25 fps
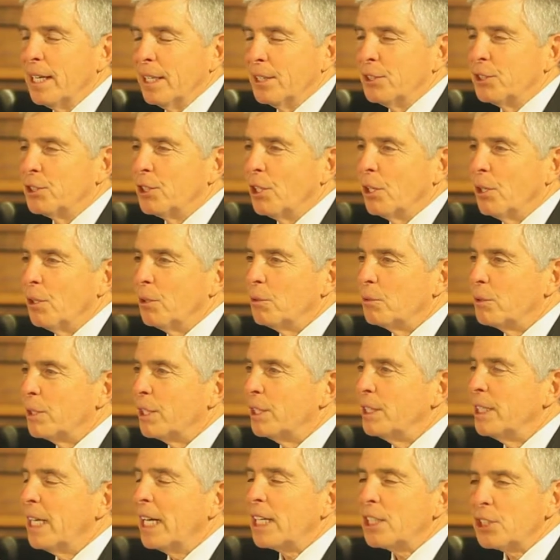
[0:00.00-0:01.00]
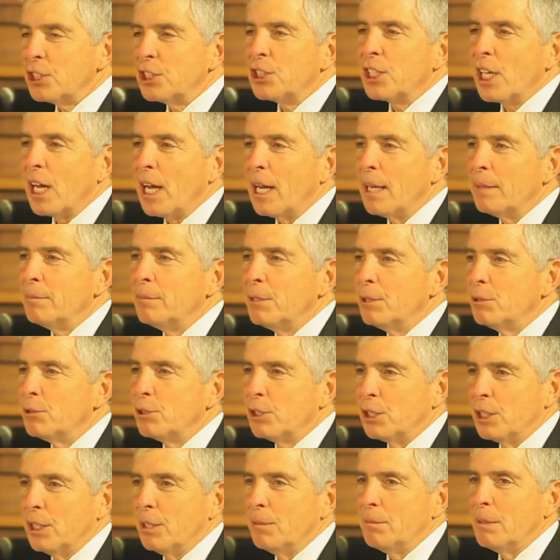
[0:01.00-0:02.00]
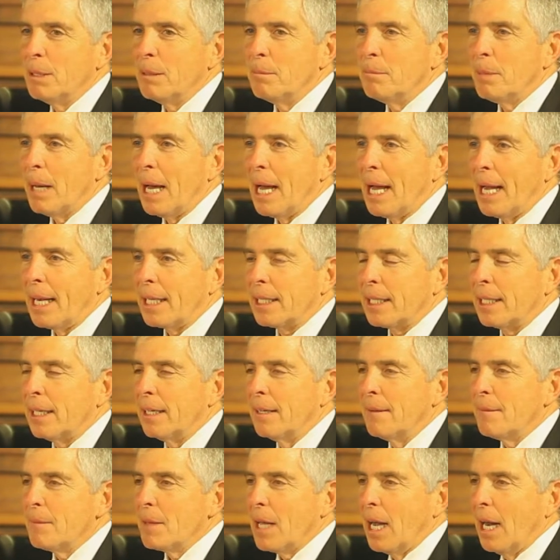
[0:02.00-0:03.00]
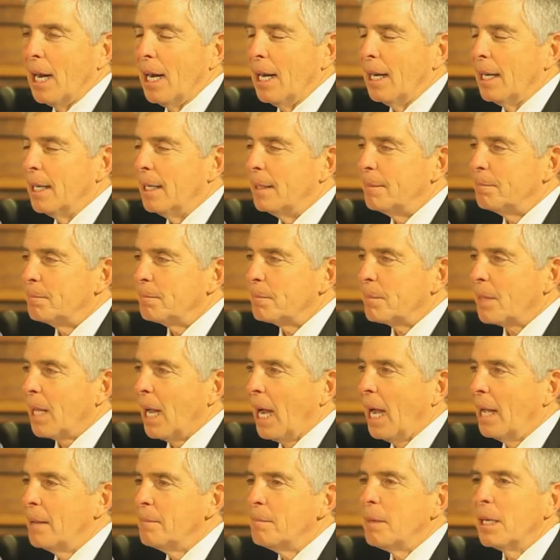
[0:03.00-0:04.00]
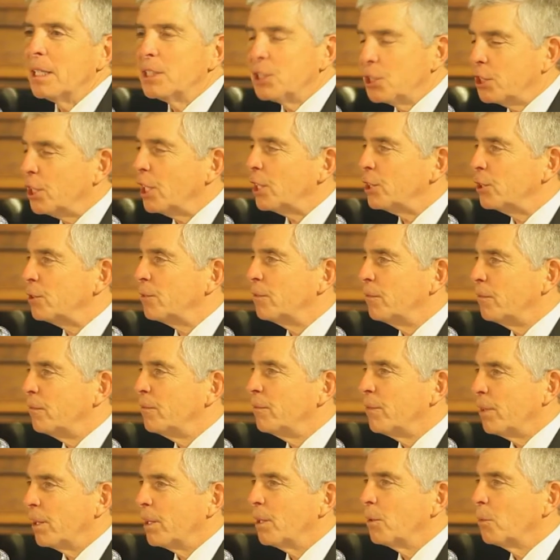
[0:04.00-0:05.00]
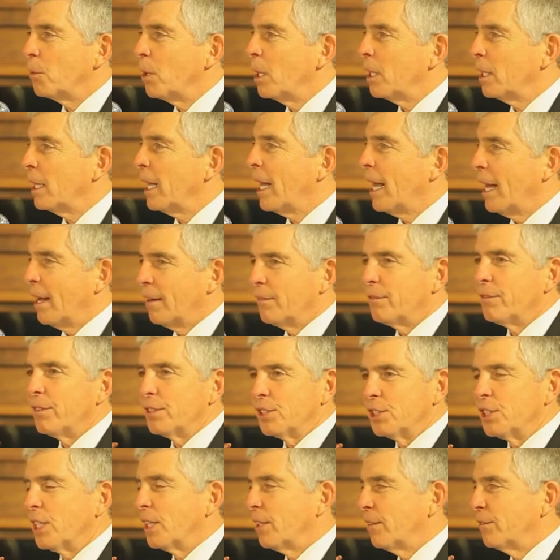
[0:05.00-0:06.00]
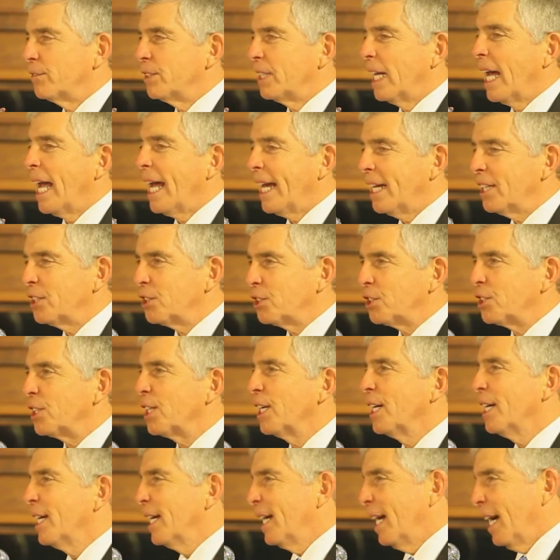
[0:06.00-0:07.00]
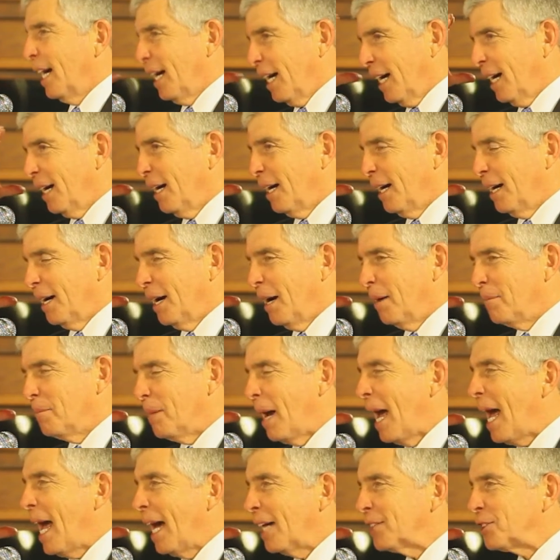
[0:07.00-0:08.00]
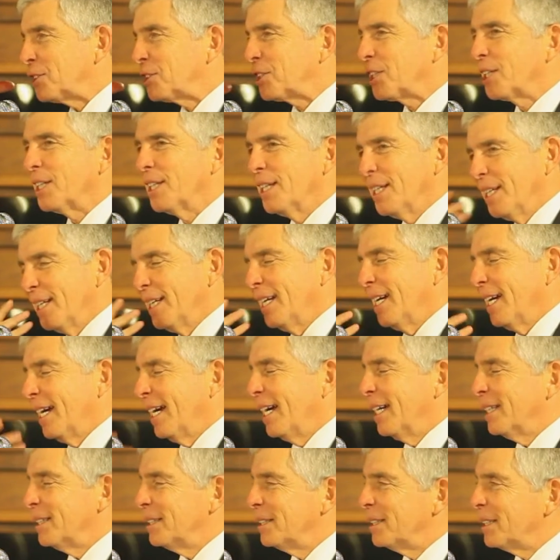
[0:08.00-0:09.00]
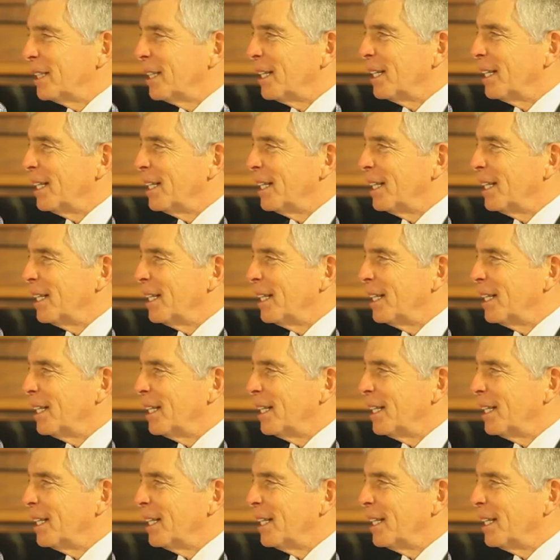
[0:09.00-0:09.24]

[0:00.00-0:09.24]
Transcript: So the next time you see me back, I might just very well have a set of tanks, a mask, and